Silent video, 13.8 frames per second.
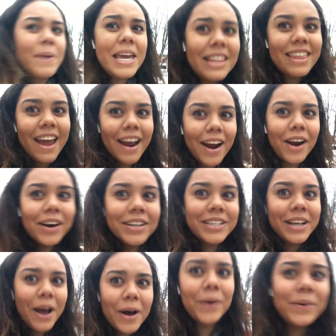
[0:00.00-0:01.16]
be there,
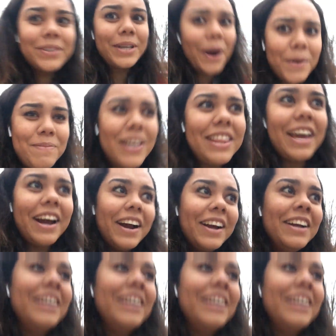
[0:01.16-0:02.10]
so don't be there.